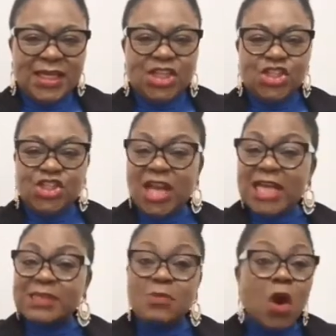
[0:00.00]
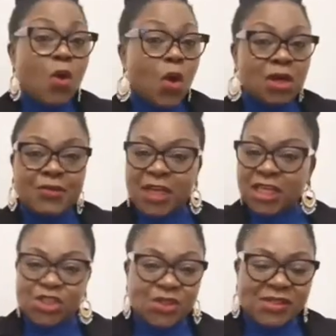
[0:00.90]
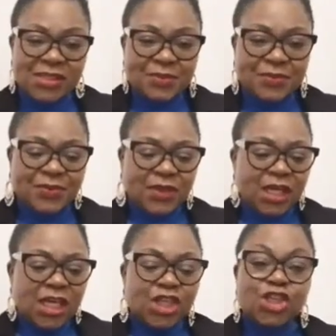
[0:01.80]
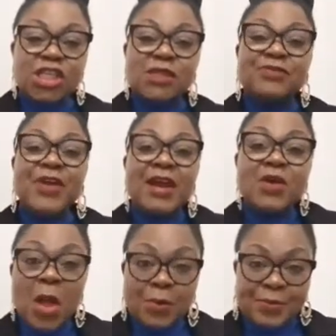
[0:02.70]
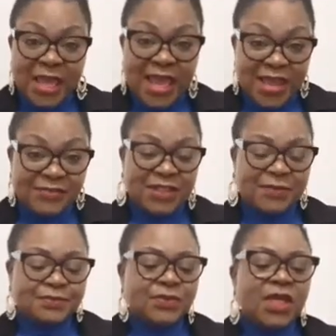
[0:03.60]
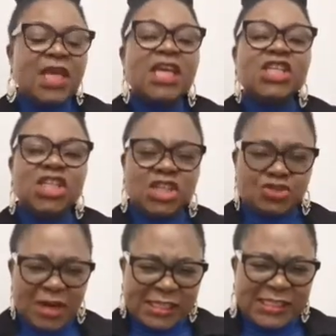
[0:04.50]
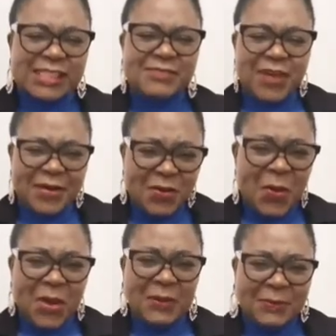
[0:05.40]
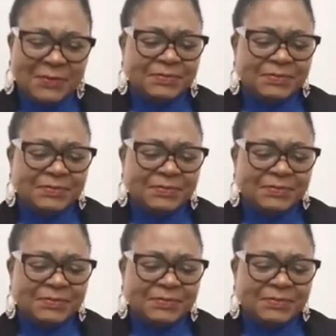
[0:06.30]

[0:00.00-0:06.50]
She has more qualifications. She is very well behaved. She dresses very well.